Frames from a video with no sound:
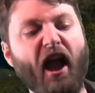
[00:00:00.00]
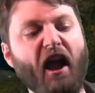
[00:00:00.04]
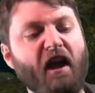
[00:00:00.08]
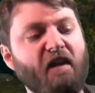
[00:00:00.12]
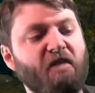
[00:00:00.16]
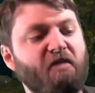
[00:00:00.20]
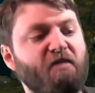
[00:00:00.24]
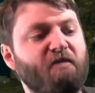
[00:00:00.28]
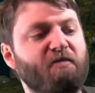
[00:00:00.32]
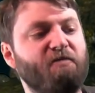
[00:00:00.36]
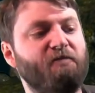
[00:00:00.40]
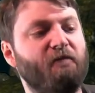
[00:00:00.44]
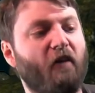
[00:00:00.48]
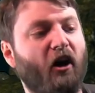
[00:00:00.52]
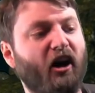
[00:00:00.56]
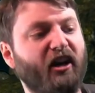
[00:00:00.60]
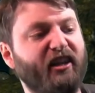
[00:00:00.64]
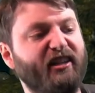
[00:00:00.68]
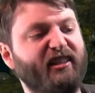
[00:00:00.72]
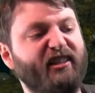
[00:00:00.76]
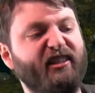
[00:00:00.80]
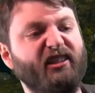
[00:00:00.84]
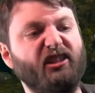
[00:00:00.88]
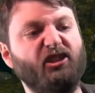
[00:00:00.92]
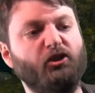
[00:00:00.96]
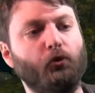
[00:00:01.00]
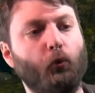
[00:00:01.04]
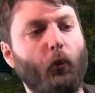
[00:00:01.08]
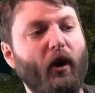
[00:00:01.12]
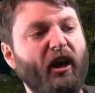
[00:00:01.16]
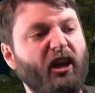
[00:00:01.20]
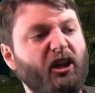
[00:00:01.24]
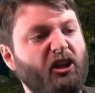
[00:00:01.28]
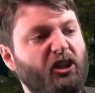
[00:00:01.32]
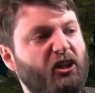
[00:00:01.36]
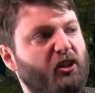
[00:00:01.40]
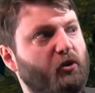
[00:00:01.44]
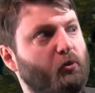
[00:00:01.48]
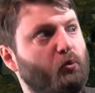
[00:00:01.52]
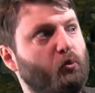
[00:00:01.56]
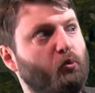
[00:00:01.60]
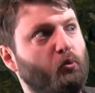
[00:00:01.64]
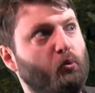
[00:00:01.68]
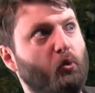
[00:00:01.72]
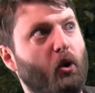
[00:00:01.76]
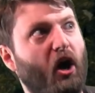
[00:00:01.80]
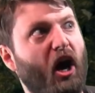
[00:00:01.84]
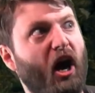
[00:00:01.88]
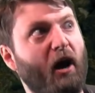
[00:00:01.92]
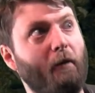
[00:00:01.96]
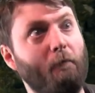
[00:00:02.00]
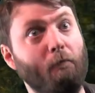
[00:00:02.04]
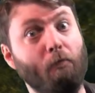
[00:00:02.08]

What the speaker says: and fight his way through a